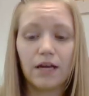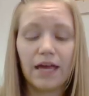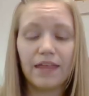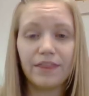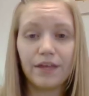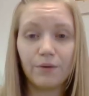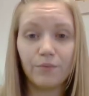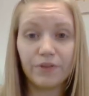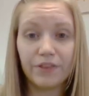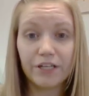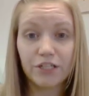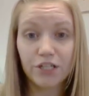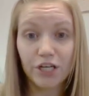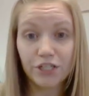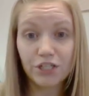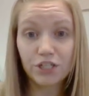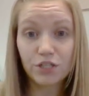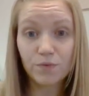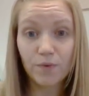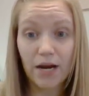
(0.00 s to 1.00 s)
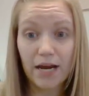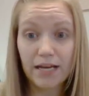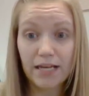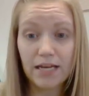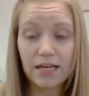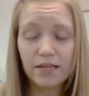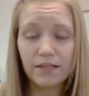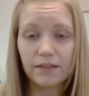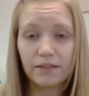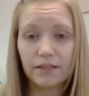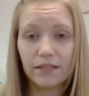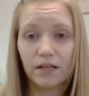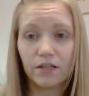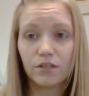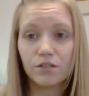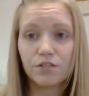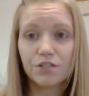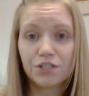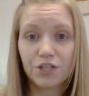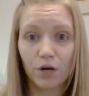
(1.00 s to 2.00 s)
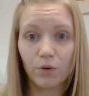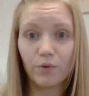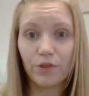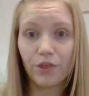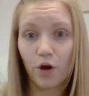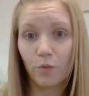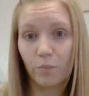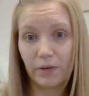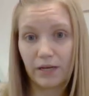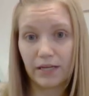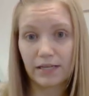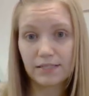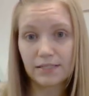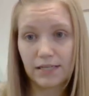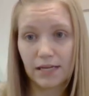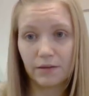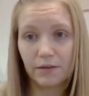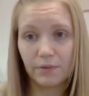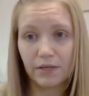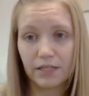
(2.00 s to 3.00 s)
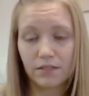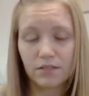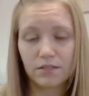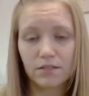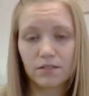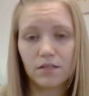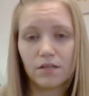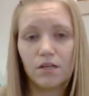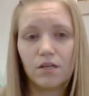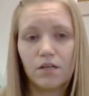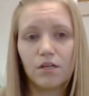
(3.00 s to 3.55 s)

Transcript: and then when the judge is ready, they'll start with opening statements.